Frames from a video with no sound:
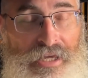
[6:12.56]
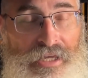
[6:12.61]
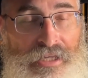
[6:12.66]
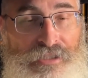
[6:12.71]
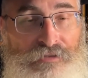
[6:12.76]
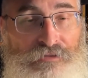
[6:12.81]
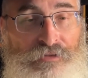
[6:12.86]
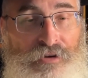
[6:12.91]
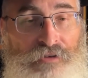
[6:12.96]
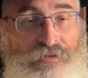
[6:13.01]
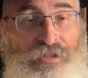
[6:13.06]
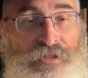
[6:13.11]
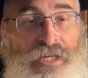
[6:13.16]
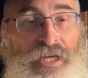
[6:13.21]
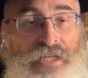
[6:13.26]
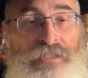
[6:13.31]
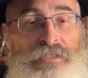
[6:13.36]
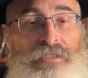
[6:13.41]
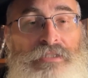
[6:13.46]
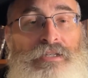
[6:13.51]
it's very
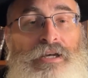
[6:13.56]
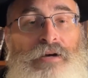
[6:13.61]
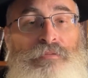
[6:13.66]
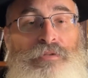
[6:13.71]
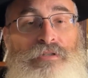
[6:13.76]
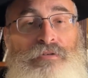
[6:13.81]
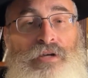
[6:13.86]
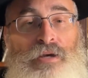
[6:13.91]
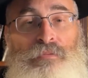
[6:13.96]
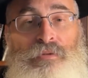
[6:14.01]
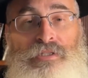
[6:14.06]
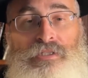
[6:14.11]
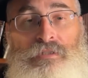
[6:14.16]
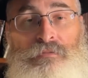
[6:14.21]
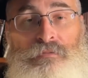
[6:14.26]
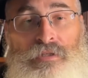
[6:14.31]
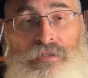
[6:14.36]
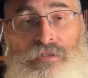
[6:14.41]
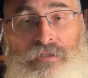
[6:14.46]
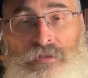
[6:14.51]
nice to come to Rabbi
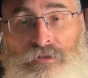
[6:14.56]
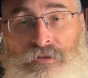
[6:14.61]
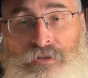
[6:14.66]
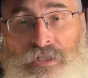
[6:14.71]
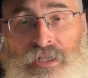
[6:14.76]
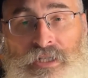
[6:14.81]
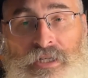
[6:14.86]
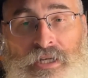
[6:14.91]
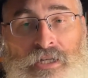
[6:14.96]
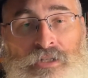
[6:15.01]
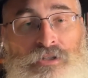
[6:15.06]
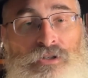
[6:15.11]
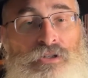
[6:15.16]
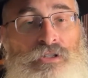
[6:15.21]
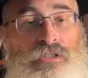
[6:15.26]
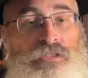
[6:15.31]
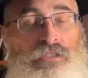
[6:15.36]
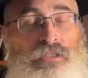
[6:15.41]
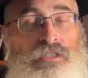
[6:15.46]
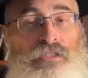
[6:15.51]
Smith's learning and you're going
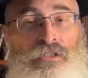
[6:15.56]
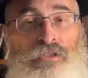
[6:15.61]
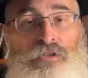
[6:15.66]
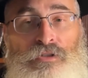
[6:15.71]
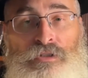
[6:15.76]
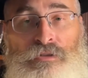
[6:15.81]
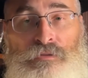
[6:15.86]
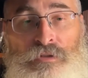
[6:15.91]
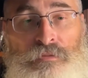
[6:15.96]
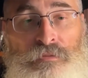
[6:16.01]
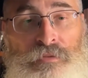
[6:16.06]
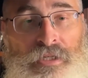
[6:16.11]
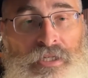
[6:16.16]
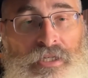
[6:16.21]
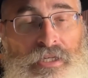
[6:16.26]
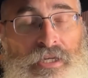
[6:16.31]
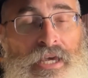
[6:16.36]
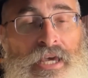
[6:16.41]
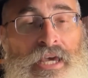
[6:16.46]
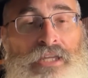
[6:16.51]
to sit and learn with
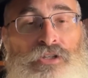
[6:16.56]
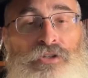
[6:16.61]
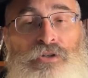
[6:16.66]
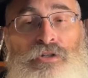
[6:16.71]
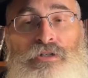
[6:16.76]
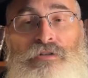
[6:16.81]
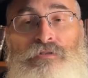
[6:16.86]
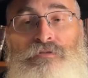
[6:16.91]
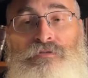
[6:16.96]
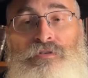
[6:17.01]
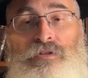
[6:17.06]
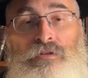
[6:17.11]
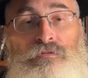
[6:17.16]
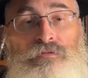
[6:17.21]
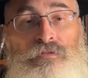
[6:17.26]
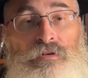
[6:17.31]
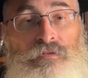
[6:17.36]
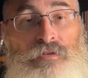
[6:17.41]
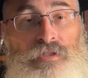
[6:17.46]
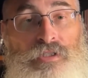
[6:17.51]
me and you're going to feel
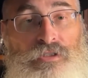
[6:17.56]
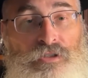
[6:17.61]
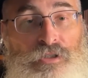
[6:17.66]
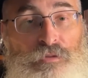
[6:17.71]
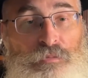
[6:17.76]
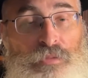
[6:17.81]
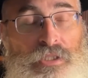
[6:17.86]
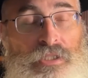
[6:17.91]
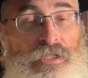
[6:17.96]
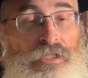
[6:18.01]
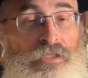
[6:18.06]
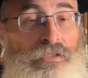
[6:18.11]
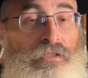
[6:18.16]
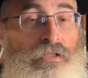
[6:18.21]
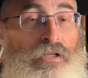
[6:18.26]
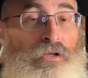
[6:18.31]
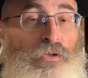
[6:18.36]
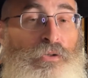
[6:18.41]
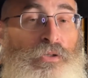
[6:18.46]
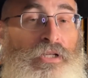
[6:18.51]
very good, because
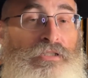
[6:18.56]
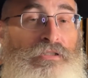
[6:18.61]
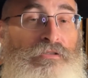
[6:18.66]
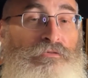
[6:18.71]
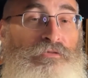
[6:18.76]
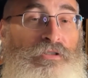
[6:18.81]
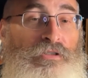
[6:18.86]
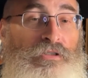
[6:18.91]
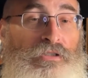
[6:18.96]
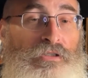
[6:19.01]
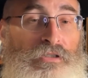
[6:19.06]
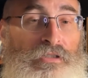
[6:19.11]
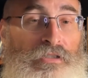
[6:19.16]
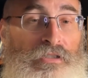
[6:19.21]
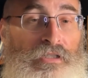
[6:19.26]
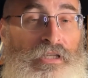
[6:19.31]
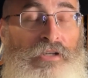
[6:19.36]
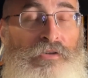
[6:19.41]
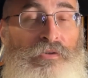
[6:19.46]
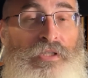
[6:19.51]
who doesn't feel good
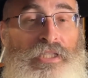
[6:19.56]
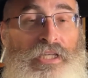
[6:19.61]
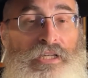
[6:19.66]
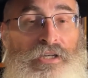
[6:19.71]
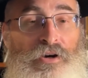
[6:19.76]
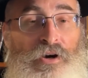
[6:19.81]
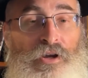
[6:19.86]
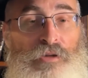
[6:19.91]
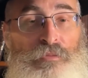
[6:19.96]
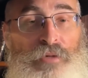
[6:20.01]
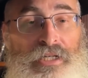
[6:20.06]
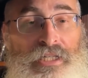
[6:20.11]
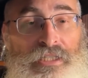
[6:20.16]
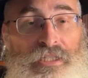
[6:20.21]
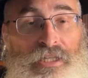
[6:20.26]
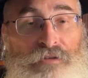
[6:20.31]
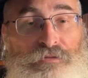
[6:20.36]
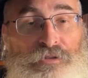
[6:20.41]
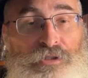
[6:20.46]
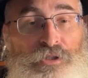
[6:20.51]
hearing that God Almighty
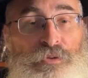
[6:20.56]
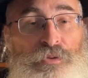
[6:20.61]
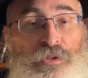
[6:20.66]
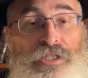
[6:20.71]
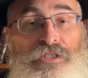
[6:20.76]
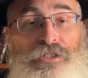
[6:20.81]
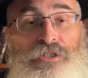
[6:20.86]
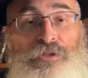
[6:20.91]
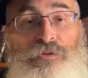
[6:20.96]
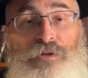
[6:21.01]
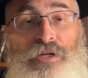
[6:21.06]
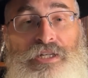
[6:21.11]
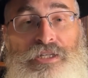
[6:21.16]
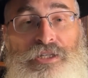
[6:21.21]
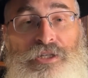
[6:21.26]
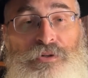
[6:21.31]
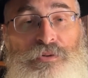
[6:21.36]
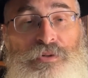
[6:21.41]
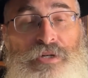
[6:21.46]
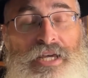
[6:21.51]
loves you and he's creating
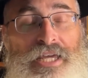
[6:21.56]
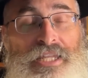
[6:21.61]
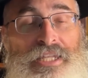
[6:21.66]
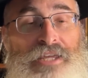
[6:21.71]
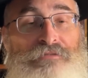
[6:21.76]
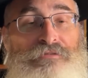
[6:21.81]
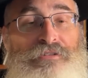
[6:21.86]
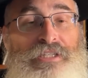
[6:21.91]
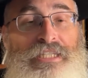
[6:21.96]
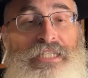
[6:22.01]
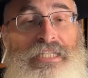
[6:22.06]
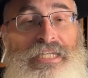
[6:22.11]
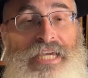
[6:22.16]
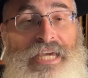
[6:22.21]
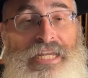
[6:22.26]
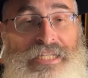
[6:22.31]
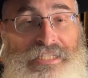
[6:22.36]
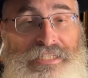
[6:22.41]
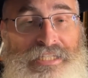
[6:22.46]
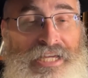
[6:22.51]
you lovingly
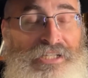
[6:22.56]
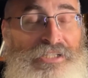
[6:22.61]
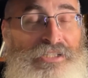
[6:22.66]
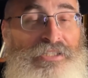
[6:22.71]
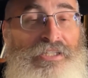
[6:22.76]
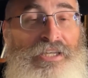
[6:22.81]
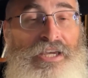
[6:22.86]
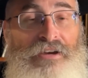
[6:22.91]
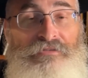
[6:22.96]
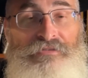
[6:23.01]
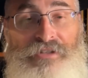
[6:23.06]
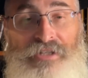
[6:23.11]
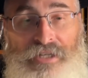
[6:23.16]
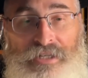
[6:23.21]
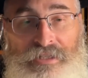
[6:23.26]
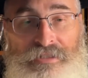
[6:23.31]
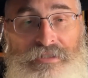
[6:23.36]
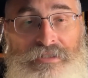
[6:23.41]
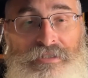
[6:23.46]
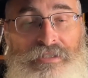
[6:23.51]
and intentionally every
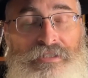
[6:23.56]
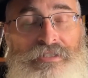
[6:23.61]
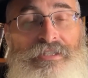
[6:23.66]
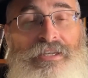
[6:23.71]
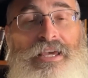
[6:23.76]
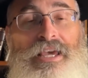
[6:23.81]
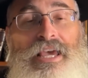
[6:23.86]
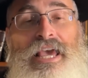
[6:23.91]
instant,